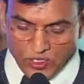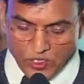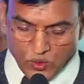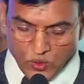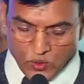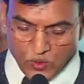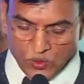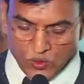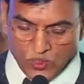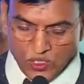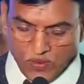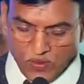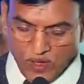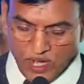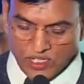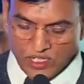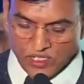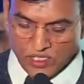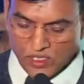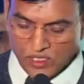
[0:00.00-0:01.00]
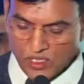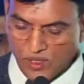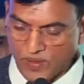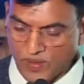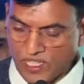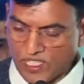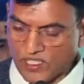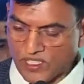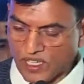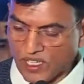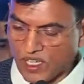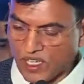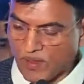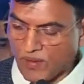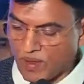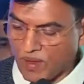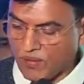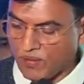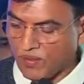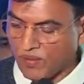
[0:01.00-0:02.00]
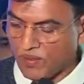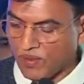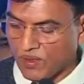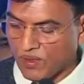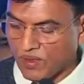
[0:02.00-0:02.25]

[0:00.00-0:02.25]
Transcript: to Saurashtra Tamil Sangamam.